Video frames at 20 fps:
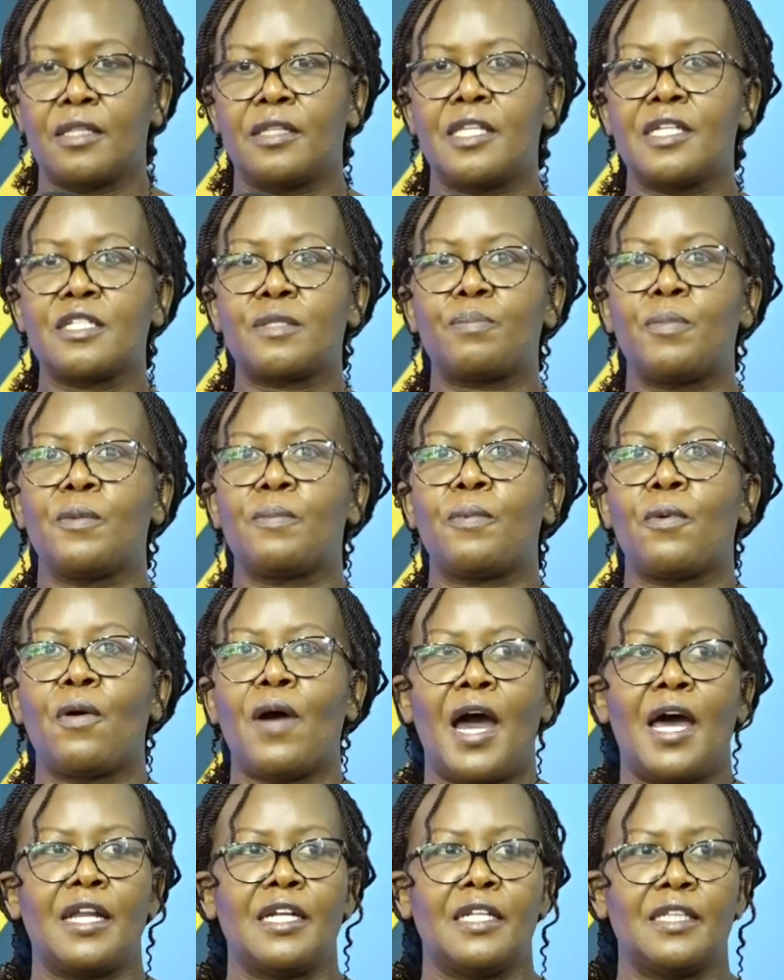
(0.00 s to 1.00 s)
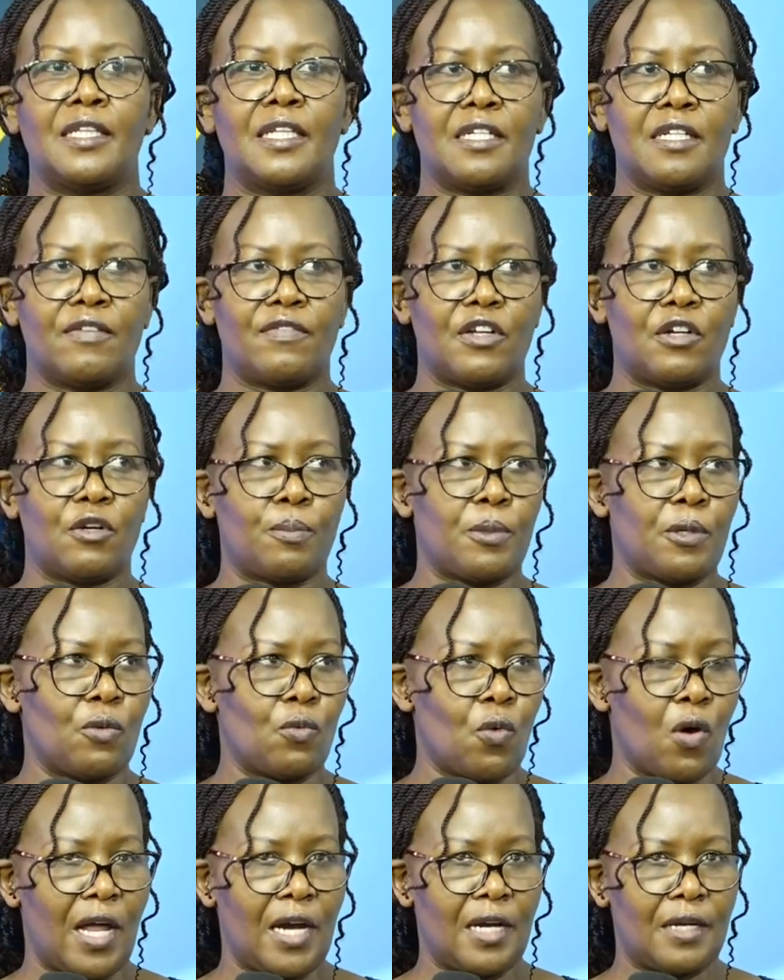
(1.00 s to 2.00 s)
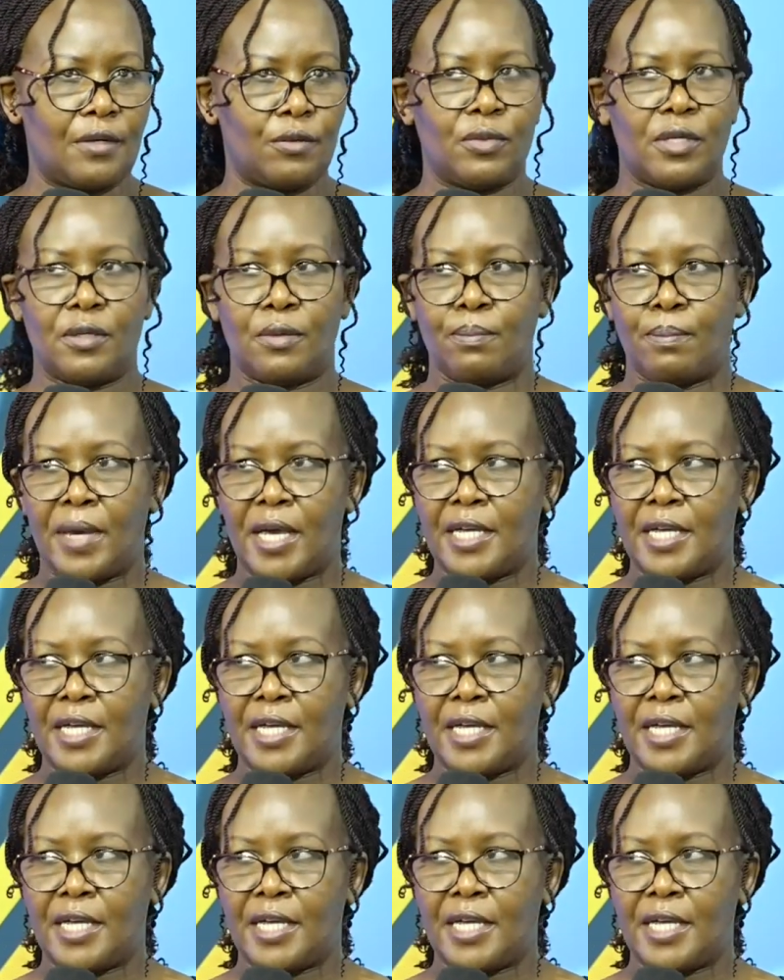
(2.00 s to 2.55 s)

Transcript: these people are in the developing world, we,